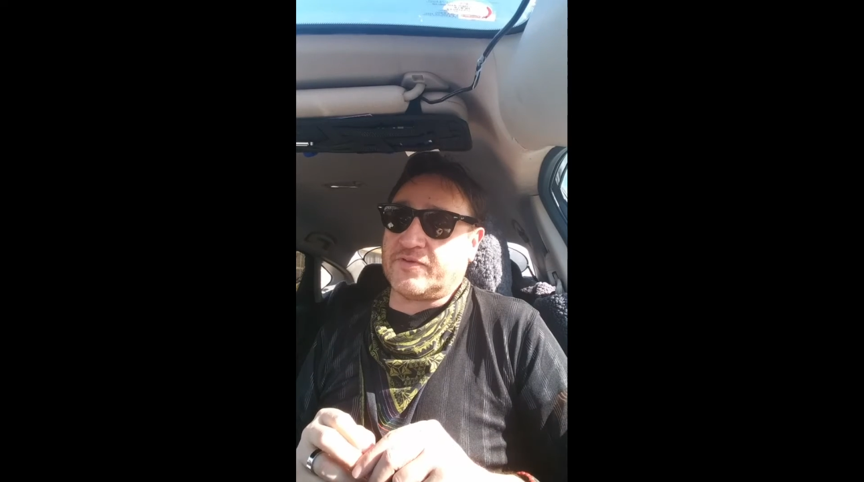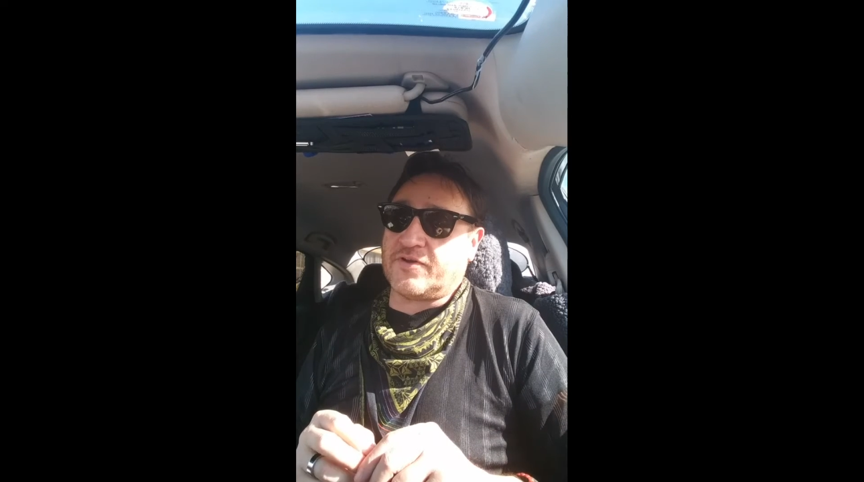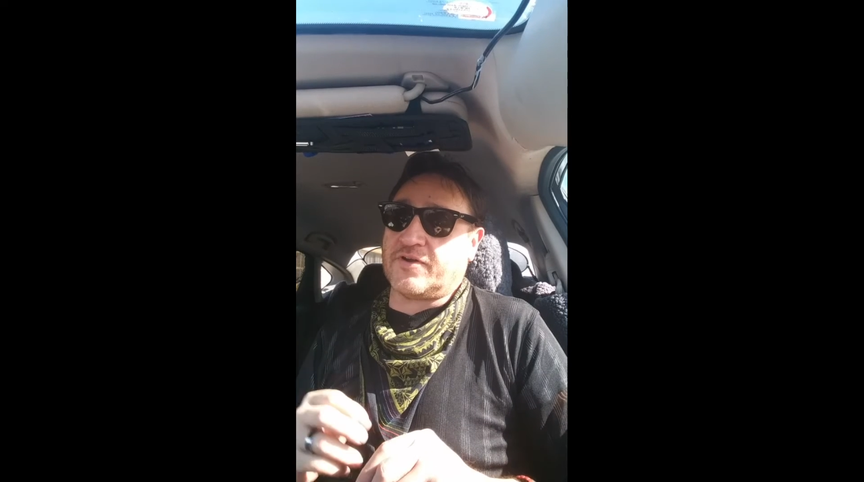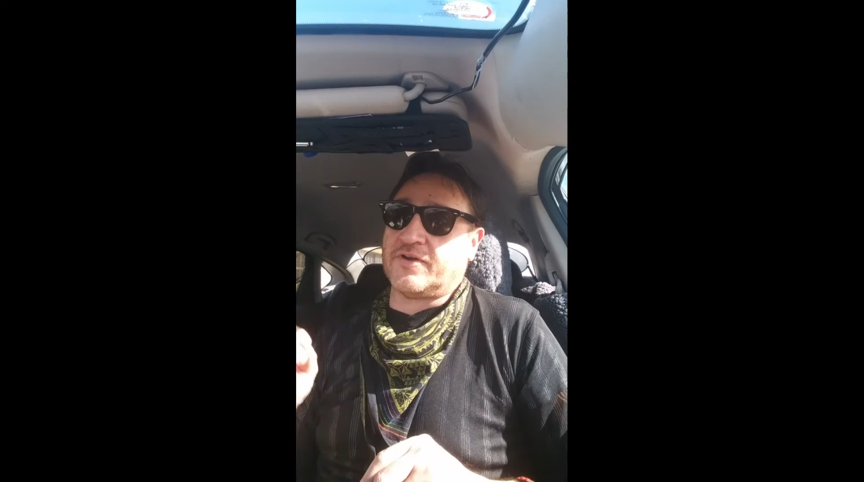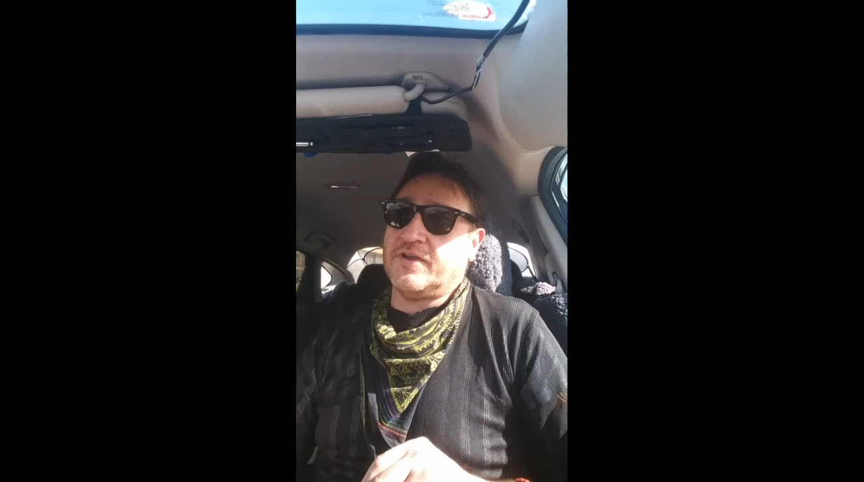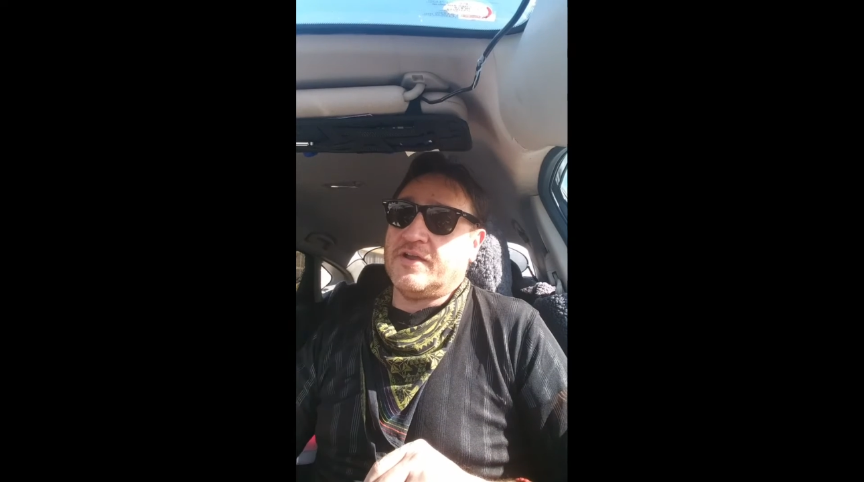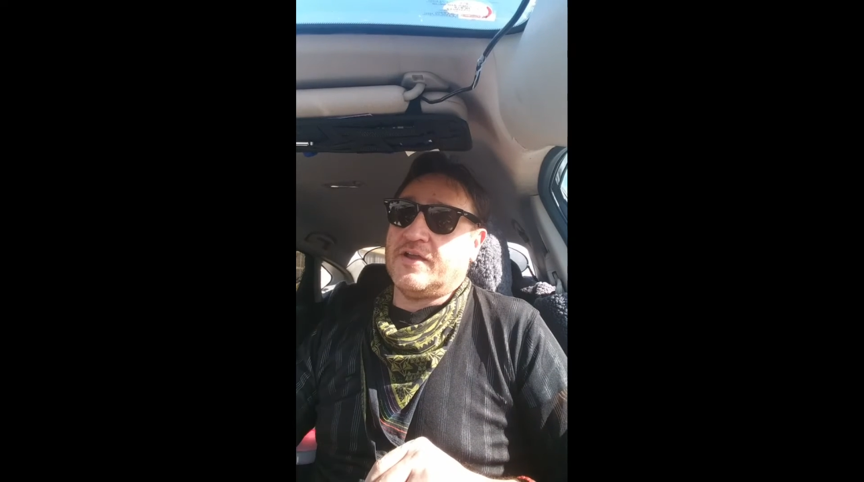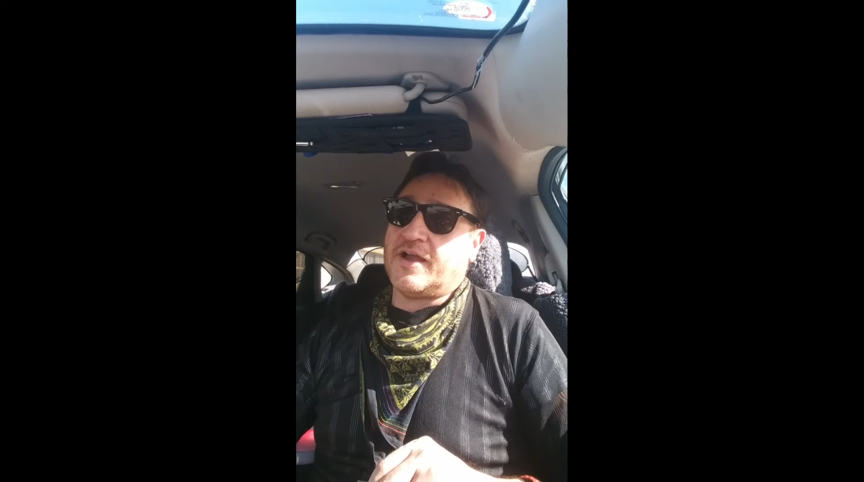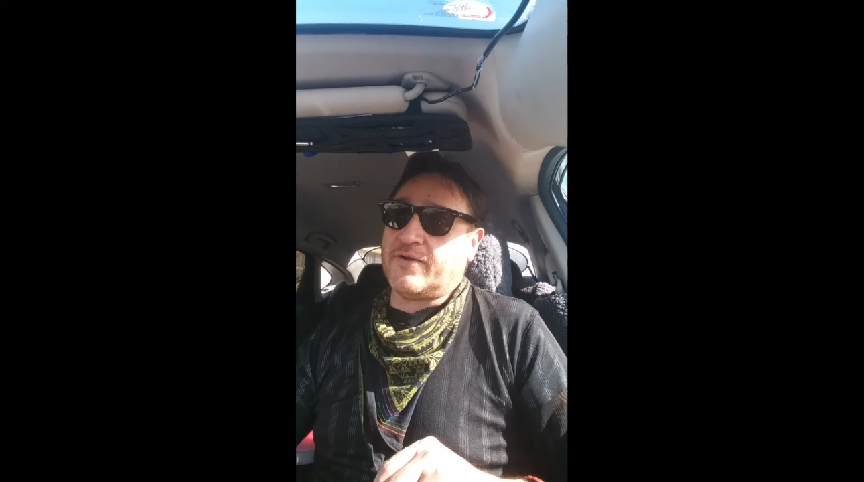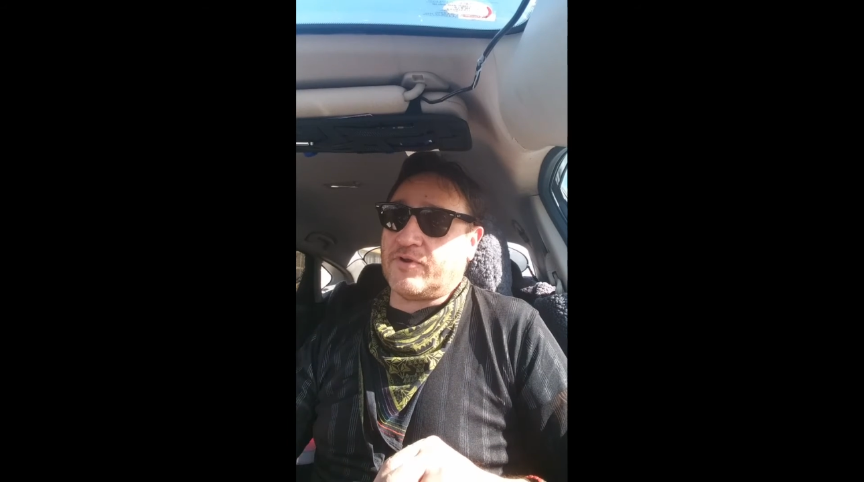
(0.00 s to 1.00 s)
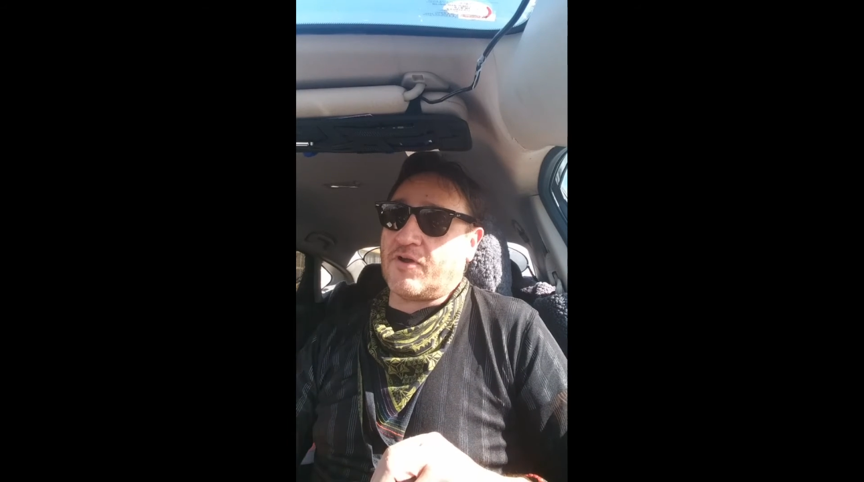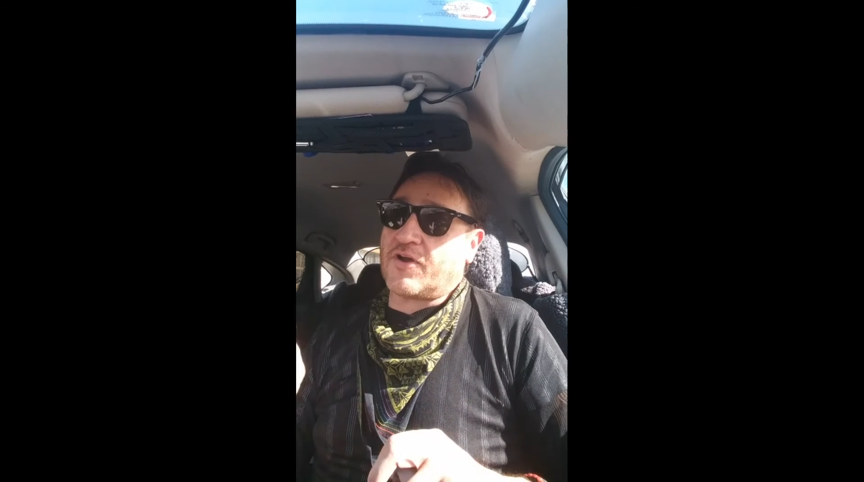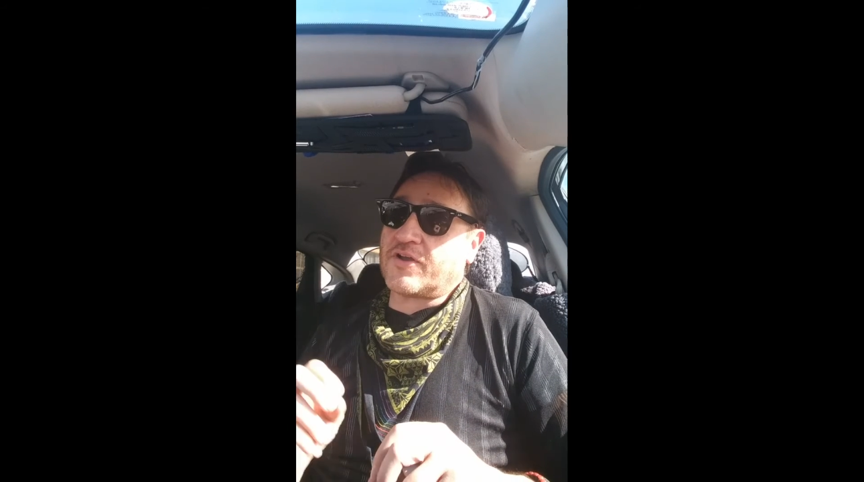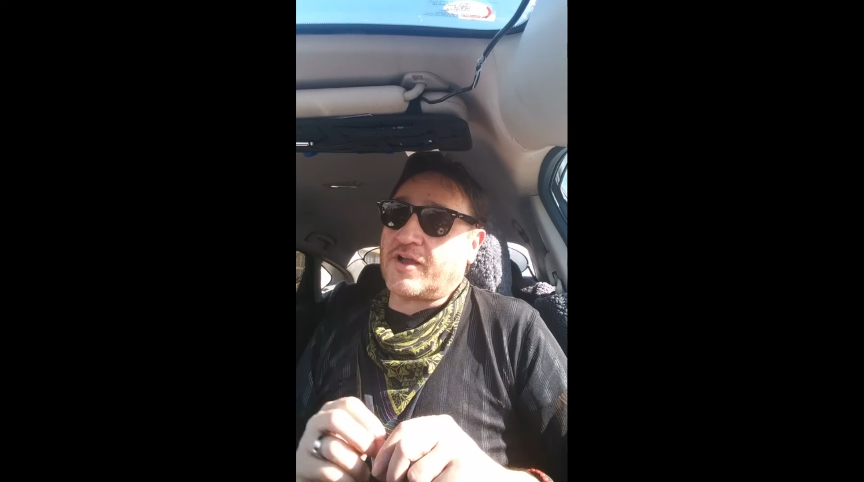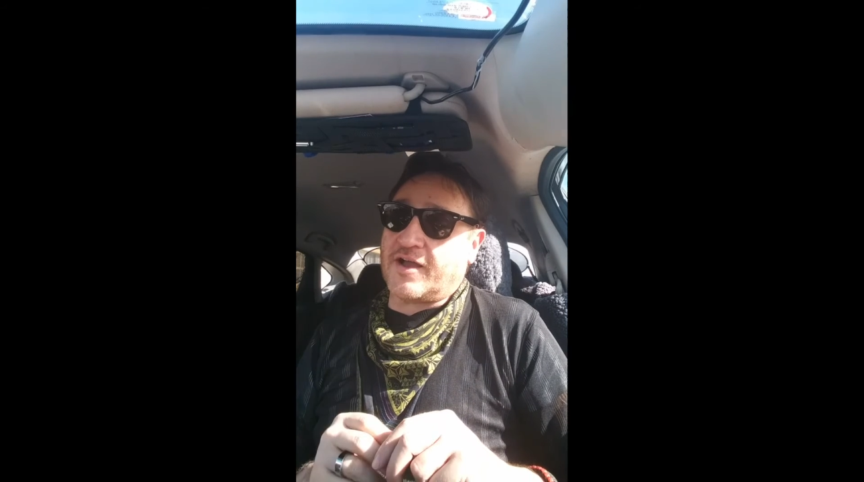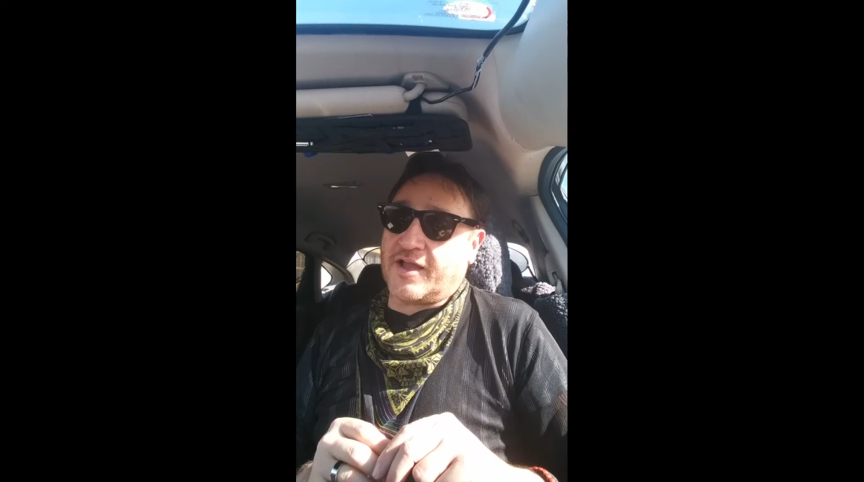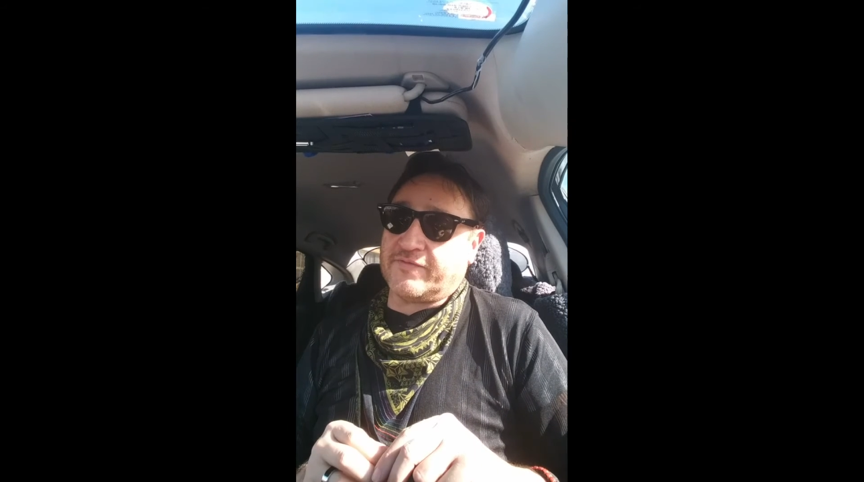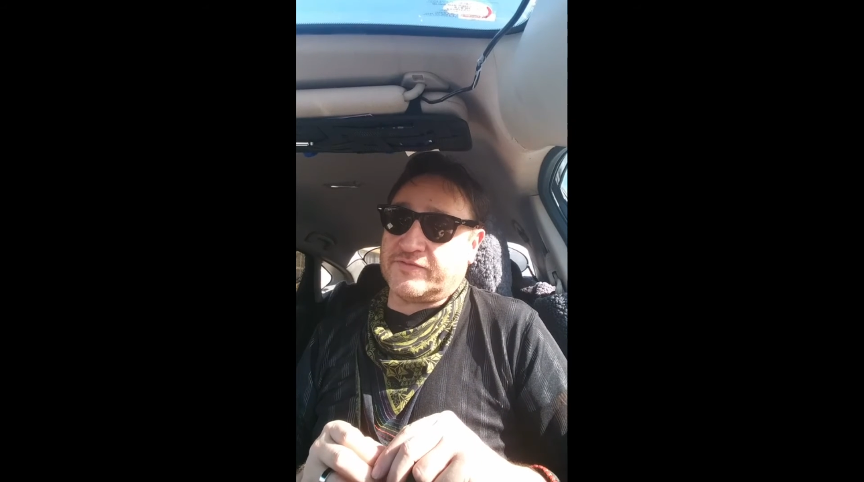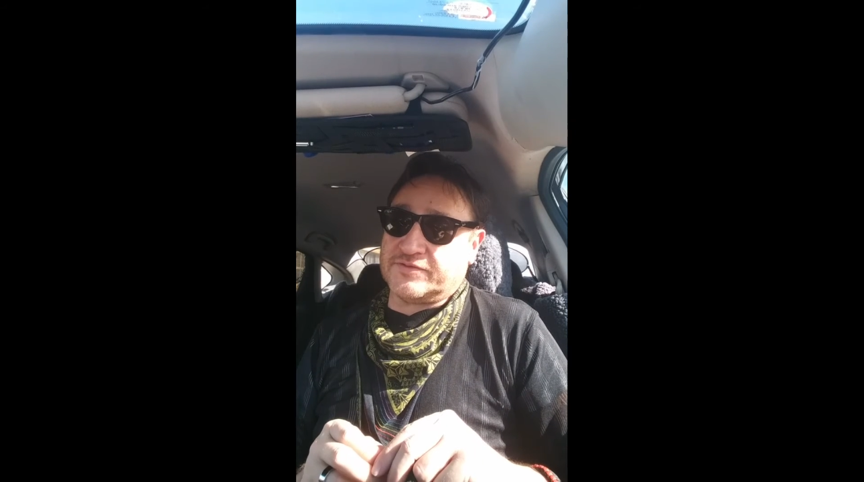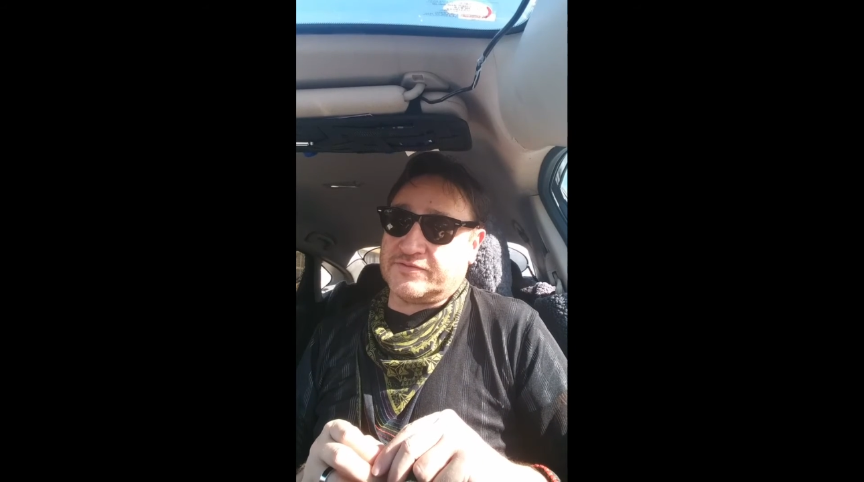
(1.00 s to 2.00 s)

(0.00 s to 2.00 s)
in the car. I would archive